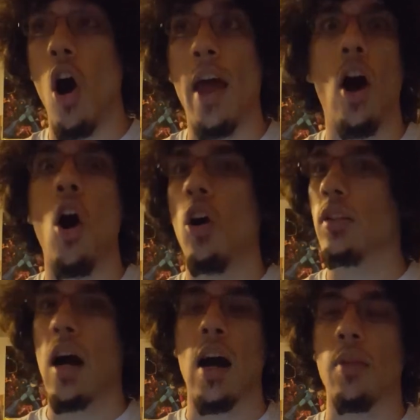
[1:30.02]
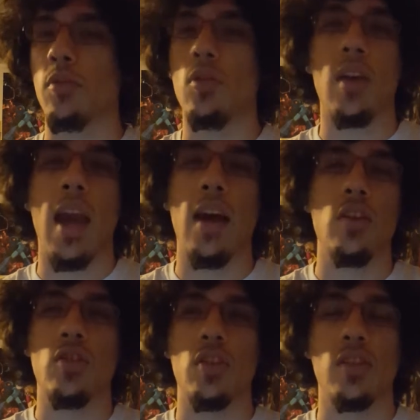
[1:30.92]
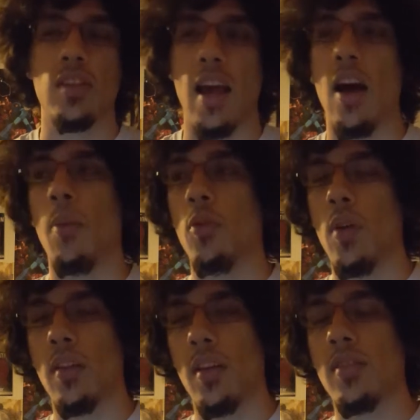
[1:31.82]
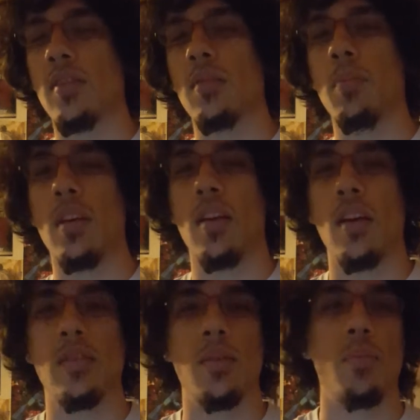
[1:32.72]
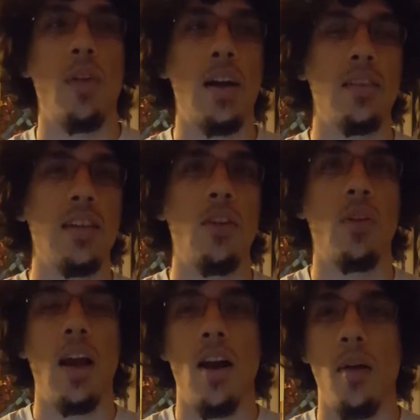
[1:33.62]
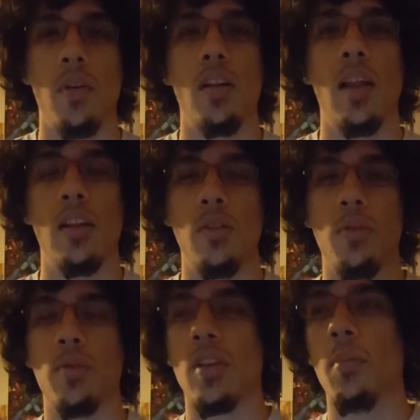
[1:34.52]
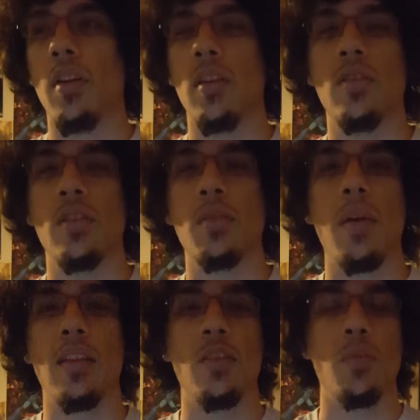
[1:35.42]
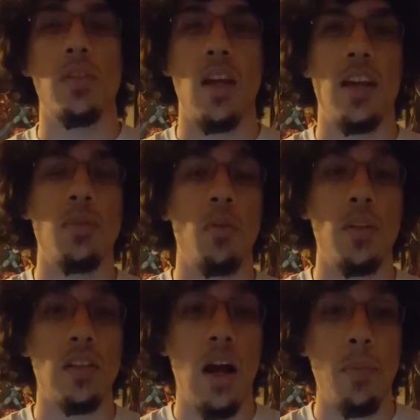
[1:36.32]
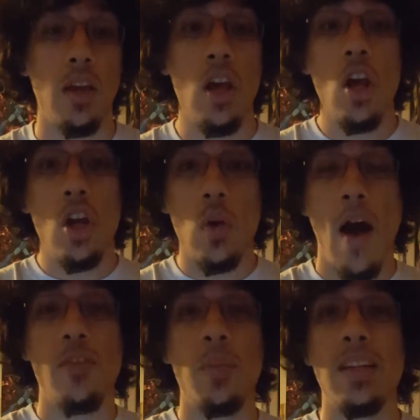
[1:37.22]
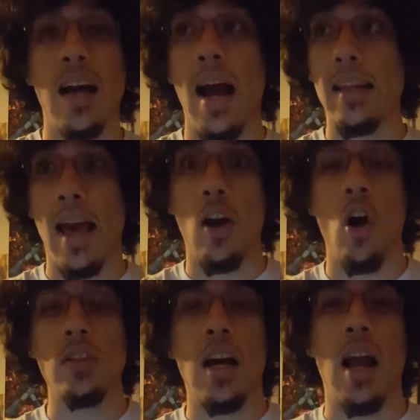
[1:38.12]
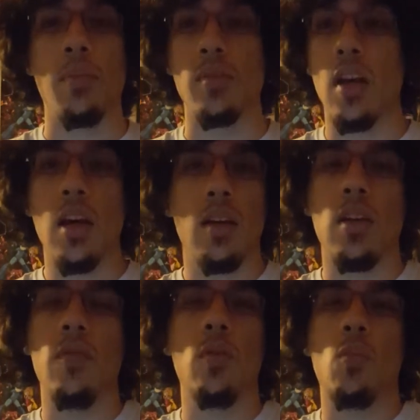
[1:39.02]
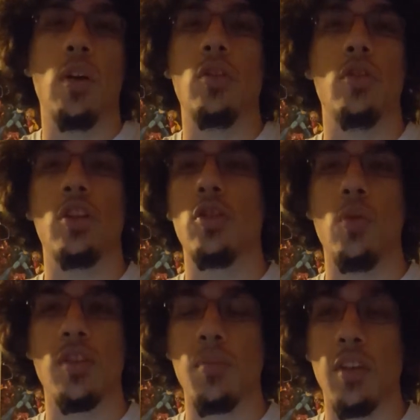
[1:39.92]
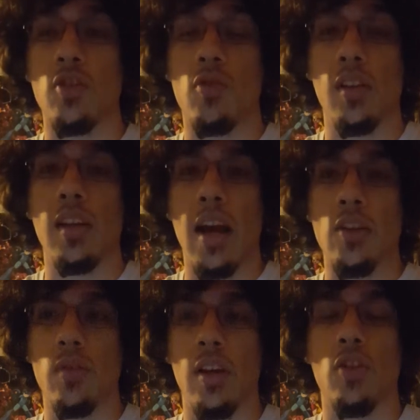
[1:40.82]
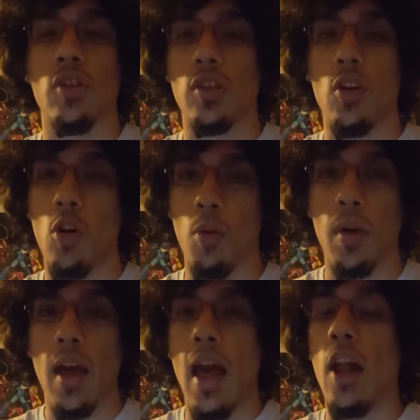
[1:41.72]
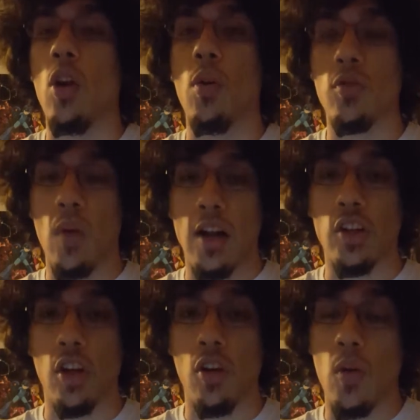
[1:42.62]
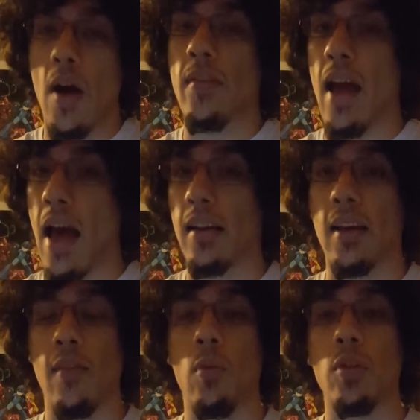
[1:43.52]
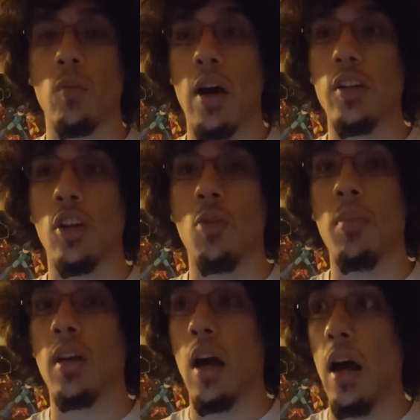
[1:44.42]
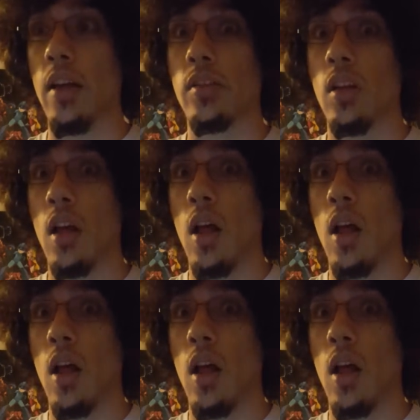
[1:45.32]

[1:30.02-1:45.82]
at all times. You can't just say, I'm doing this because I'm practice, I don't care, I'm going to let loose, I'm going to just make these mistakes, I'm going to be sloppy. You have to be tight at all times. Even when you're just doing something strictly casually and you're just at home and no one's watching you, you have to act like everyone's watching you, because